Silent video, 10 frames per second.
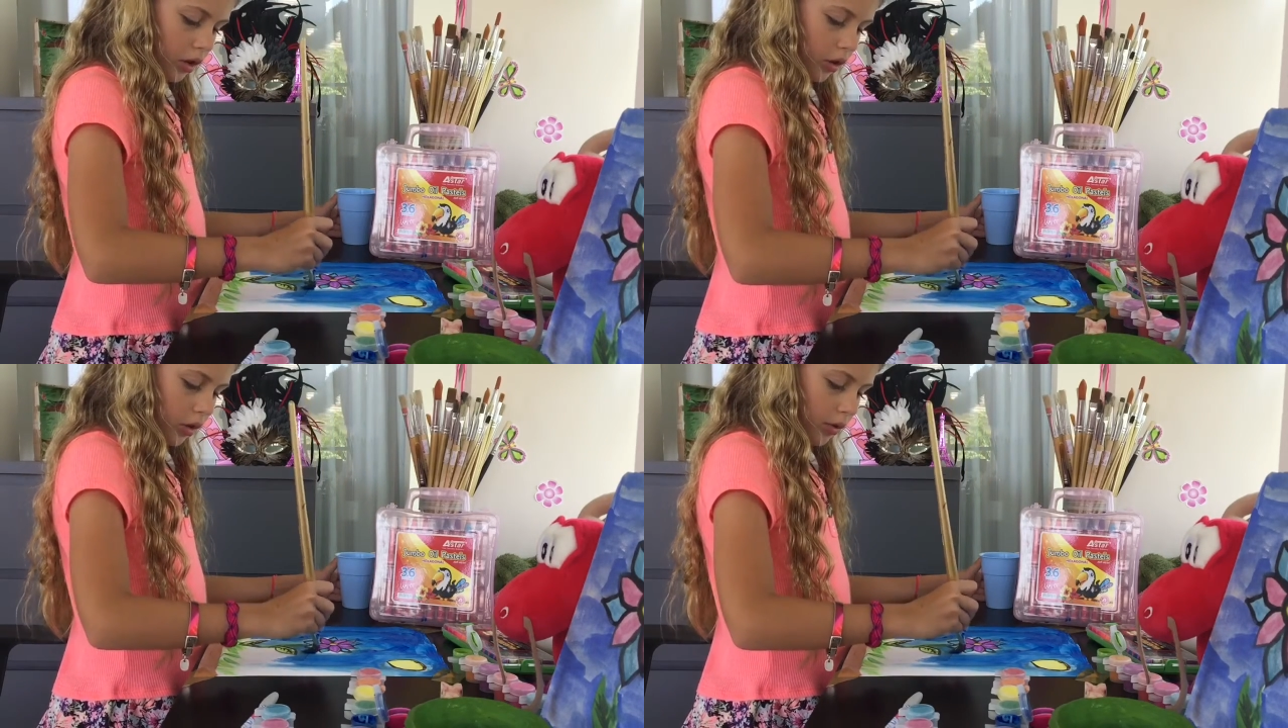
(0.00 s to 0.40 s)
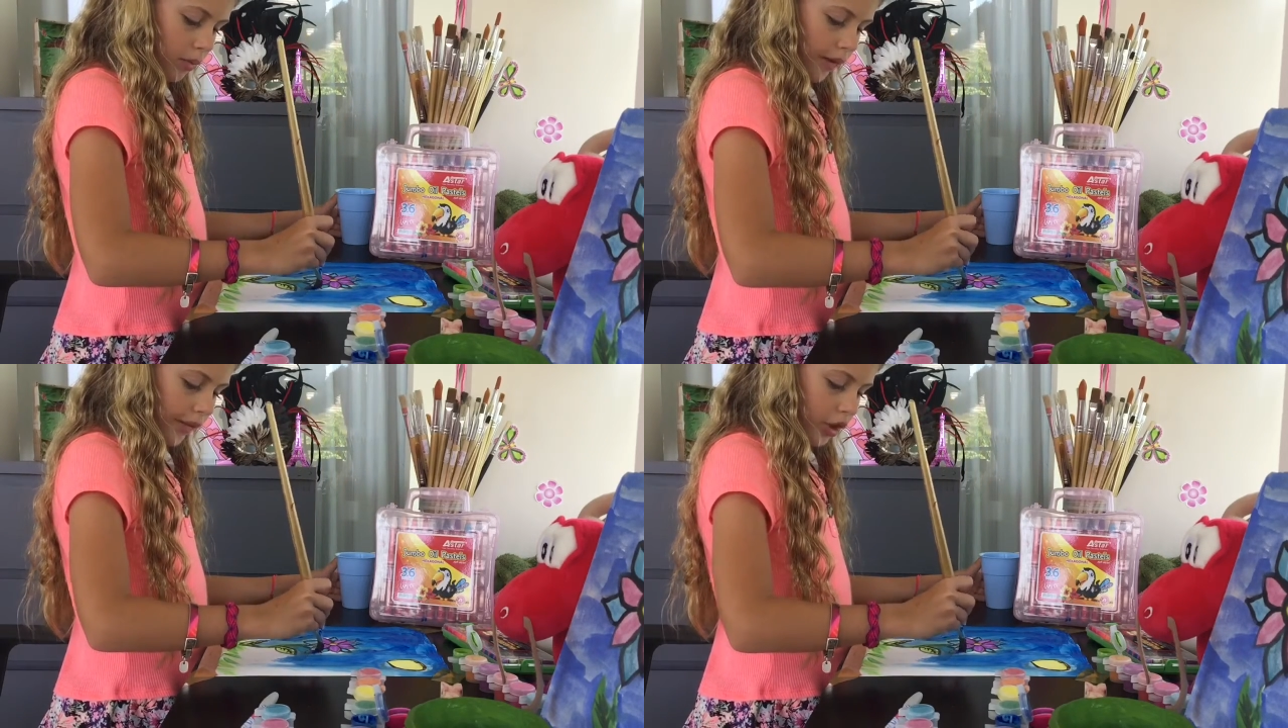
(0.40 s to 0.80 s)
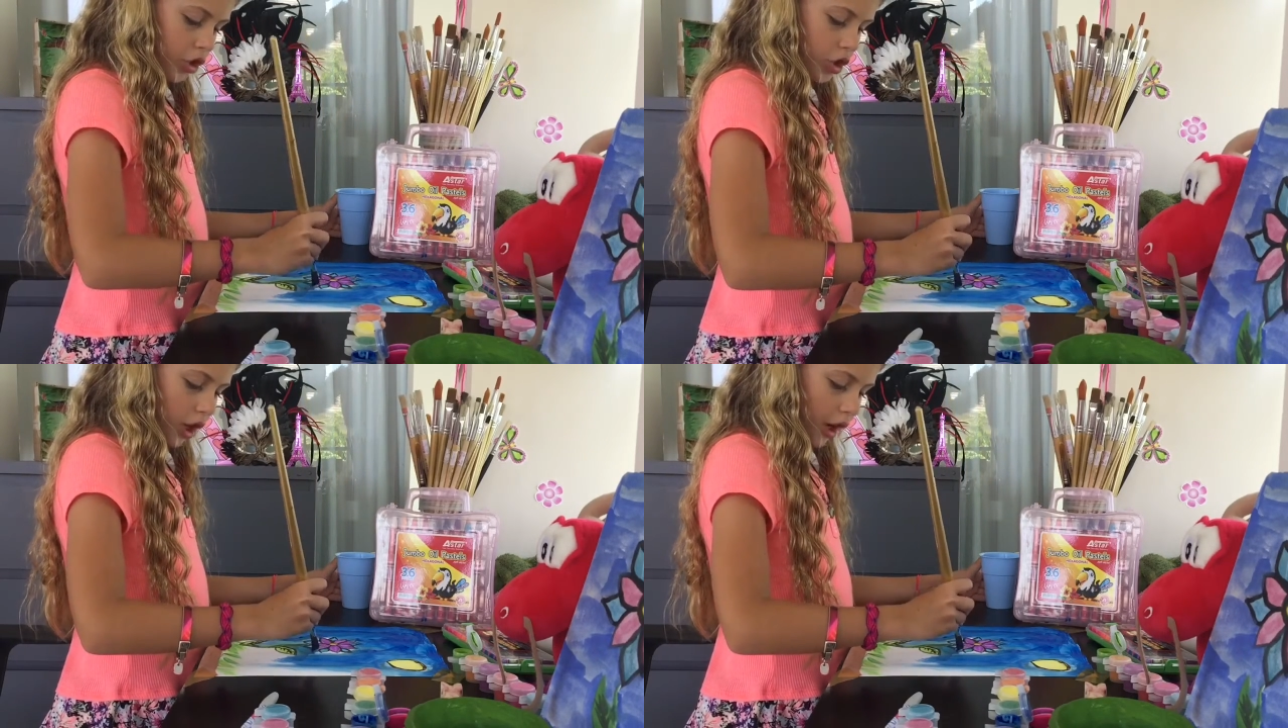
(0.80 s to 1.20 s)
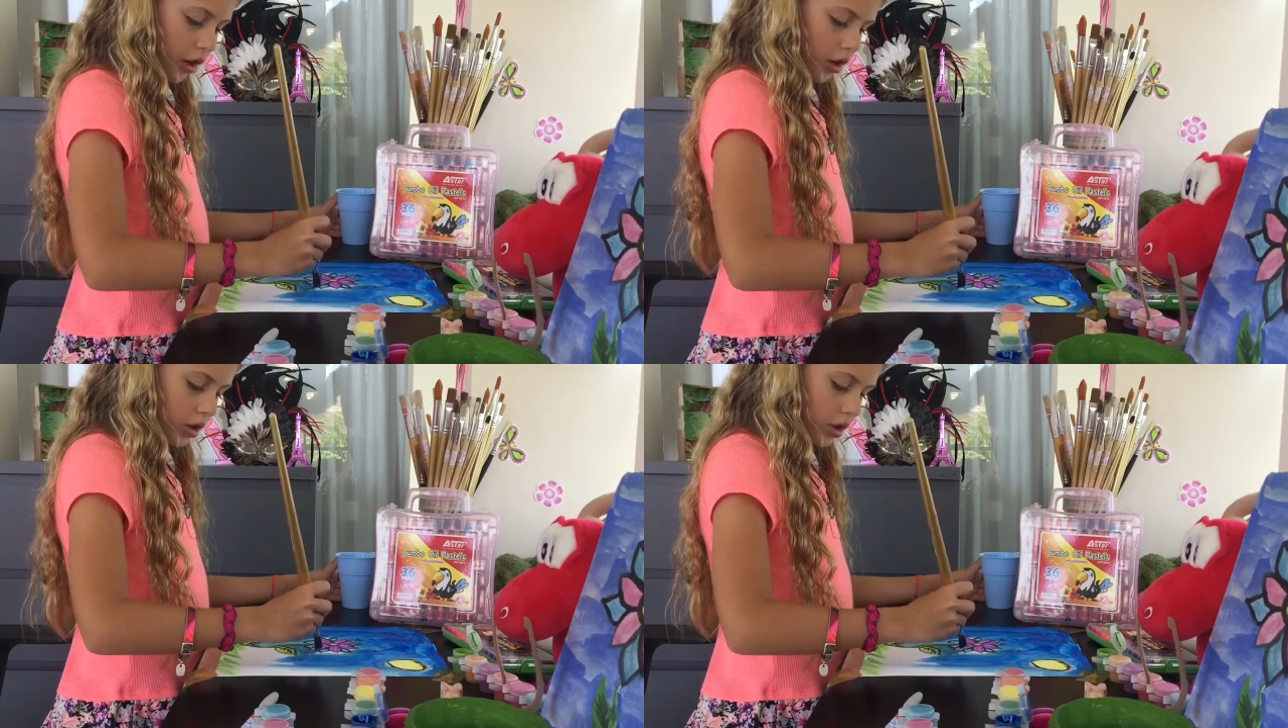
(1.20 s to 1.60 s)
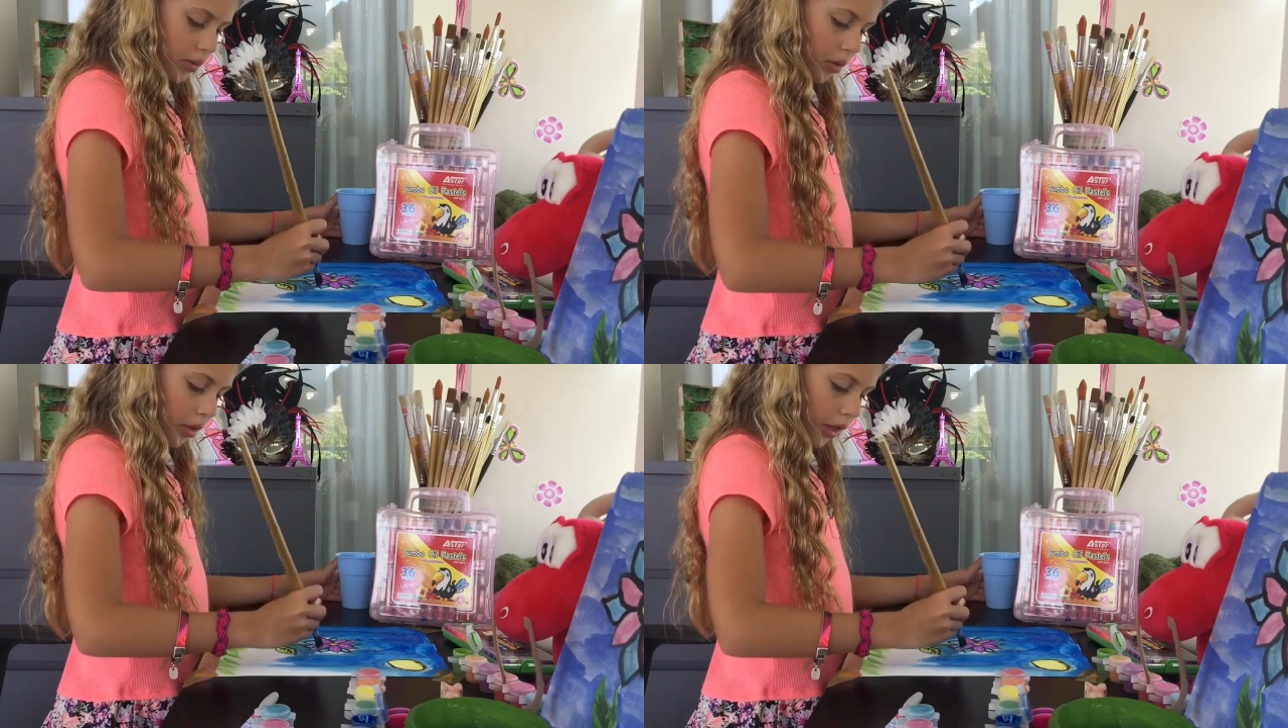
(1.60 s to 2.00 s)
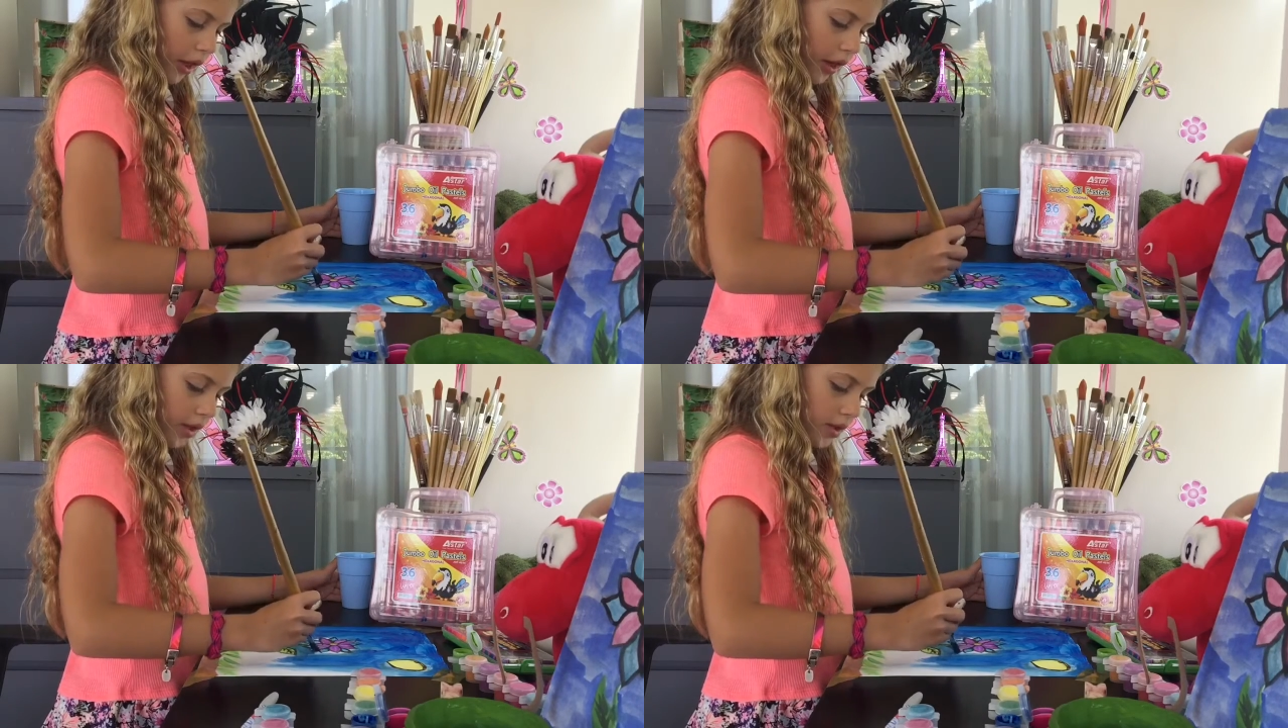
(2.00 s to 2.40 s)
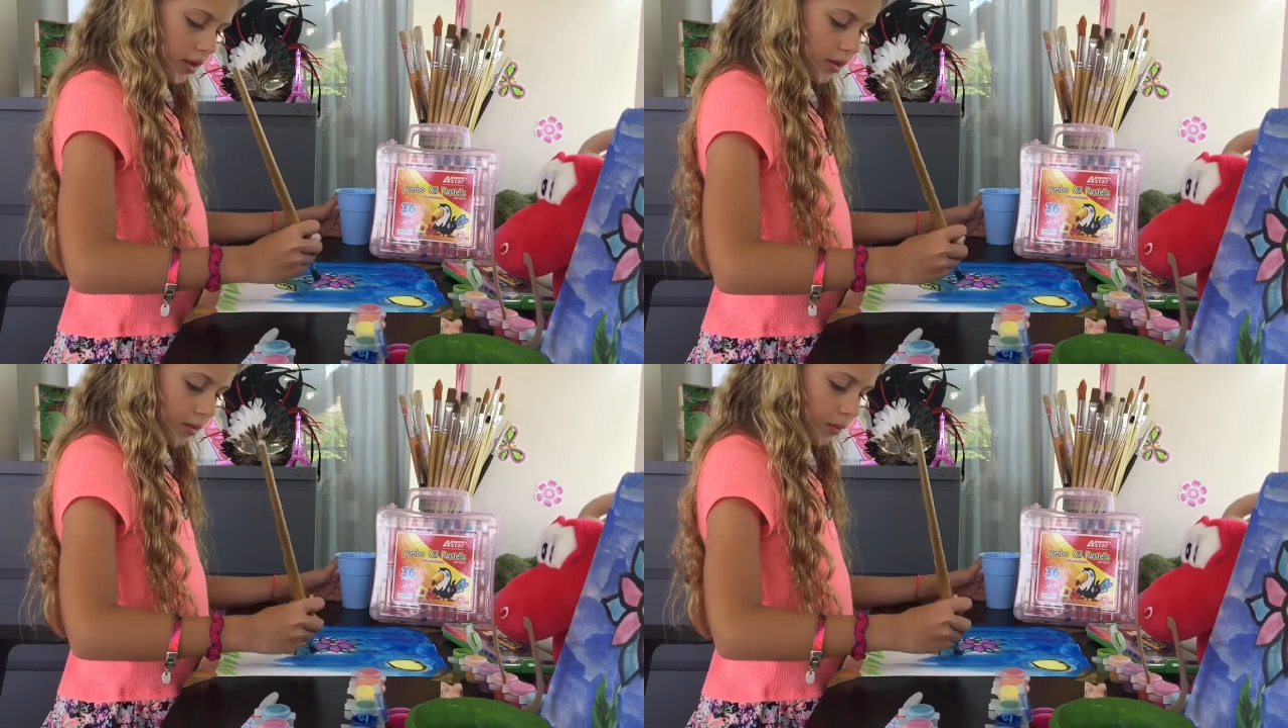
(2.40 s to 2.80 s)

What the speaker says: you could maybe check on some things